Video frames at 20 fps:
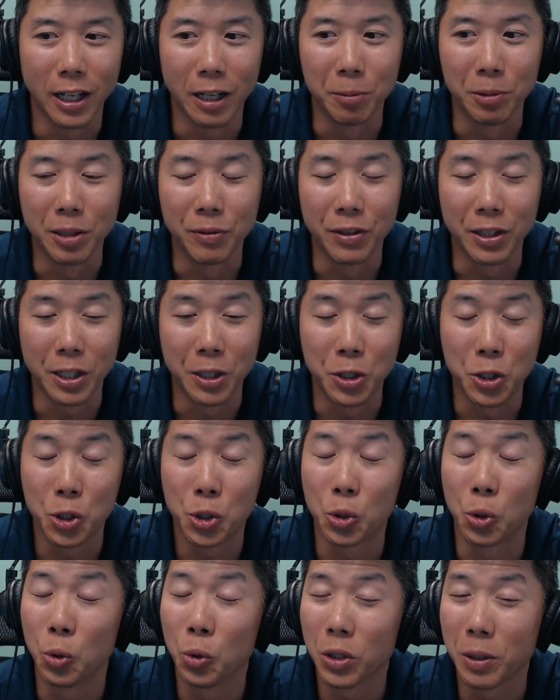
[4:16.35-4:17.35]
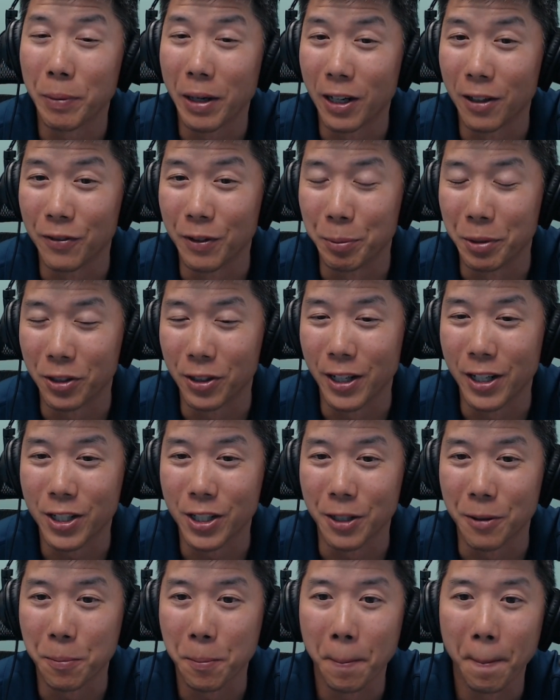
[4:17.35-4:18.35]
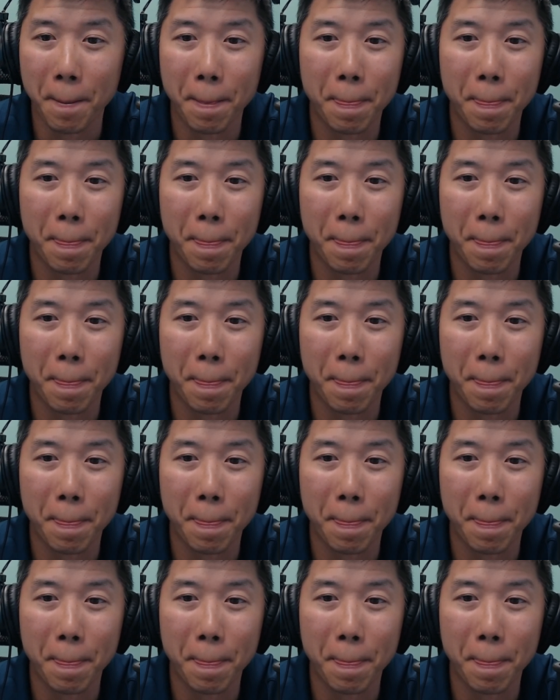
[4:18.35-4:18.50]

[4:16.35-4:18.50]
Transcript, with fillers: I believe in controlled amount of immigration.